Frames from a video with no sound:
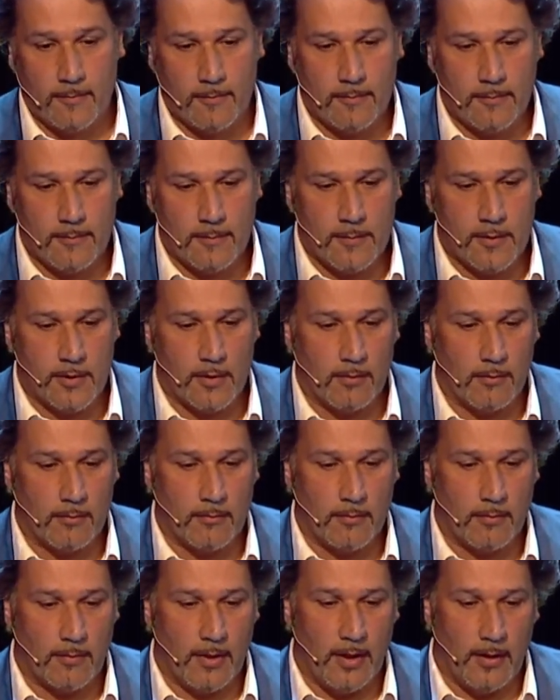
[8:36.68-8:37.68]
So
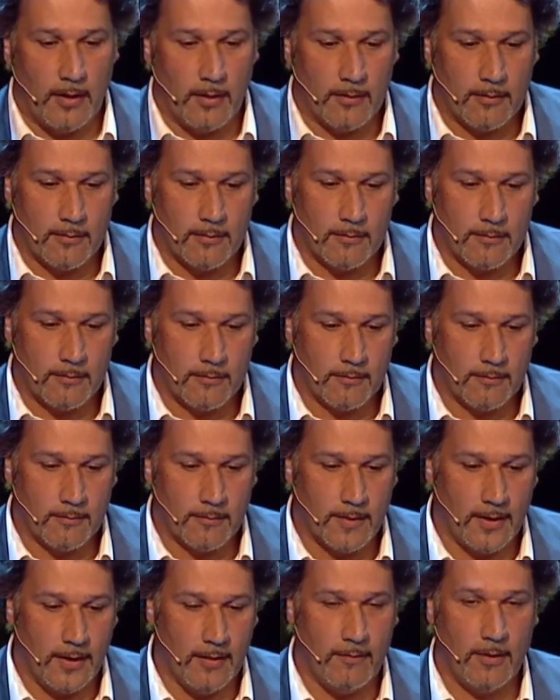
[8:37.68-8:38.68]
really
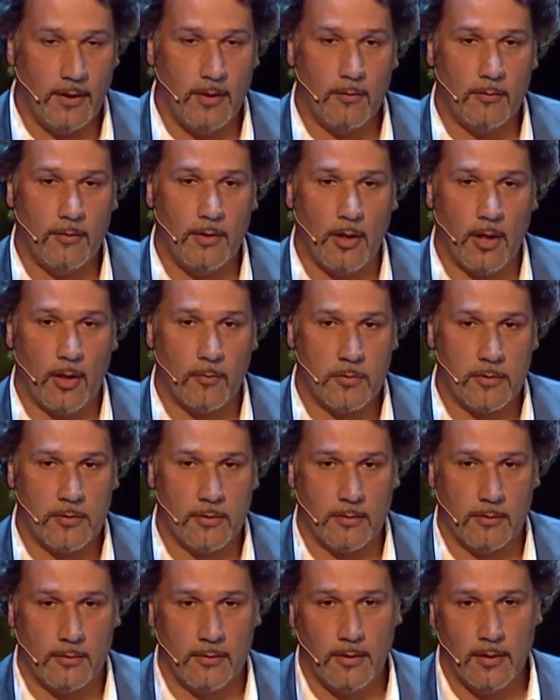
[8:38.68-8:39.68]
giving you the
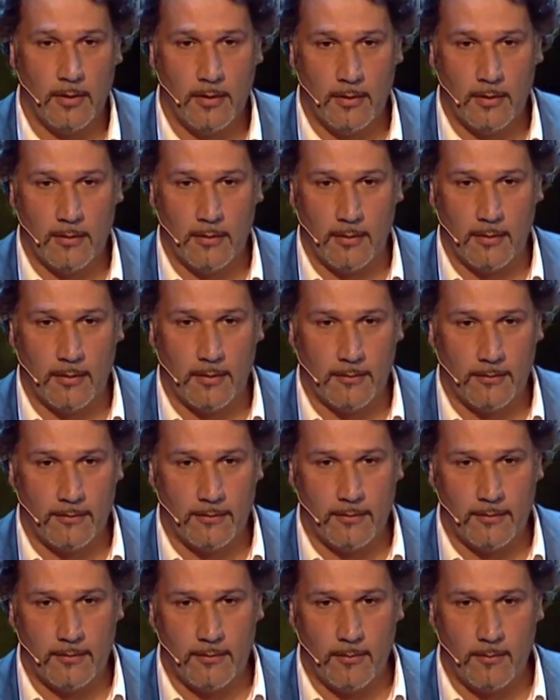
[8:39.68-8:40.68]
option of
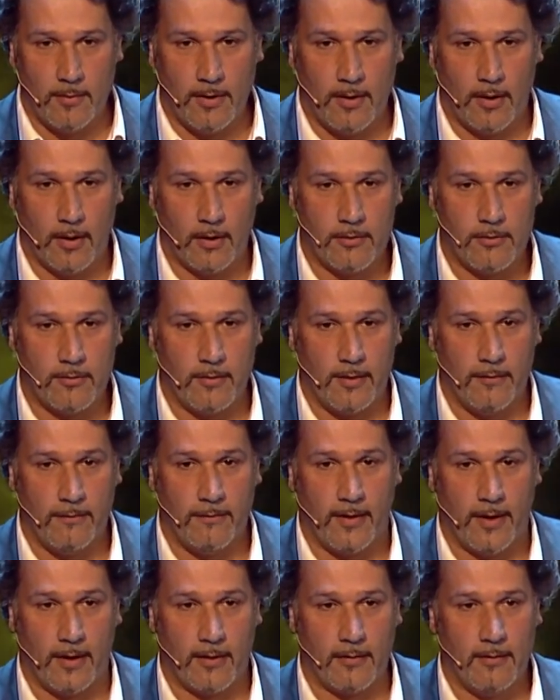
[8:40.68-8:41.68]
the bidirectional
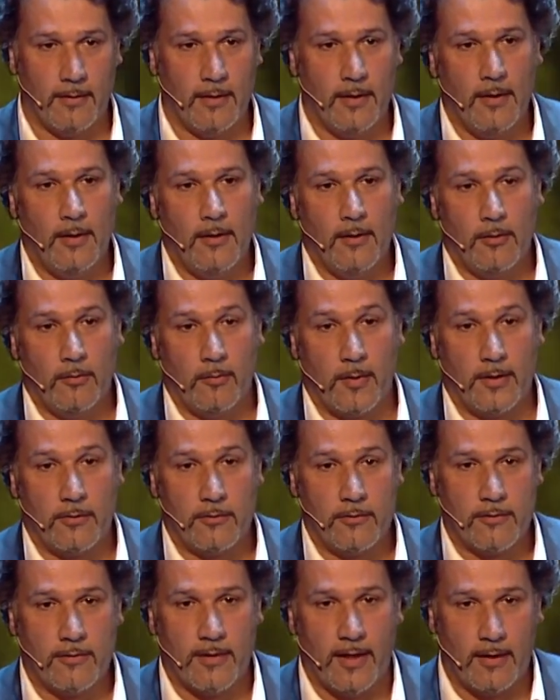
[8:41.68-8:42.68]
effect. We
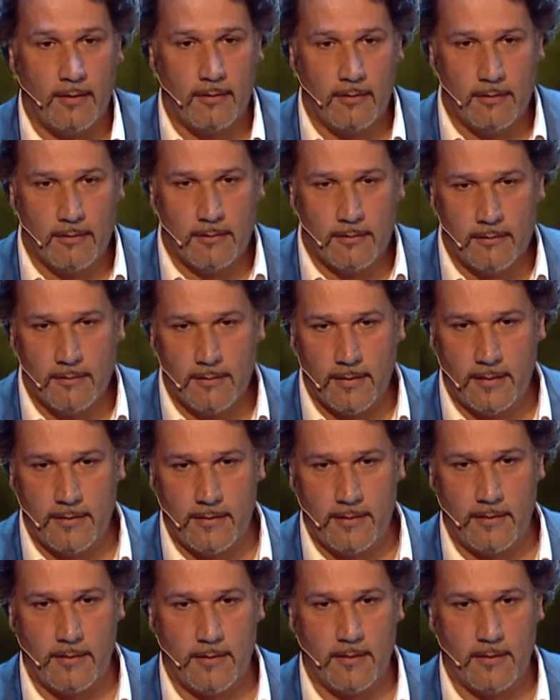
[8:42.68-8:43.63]
understand that this is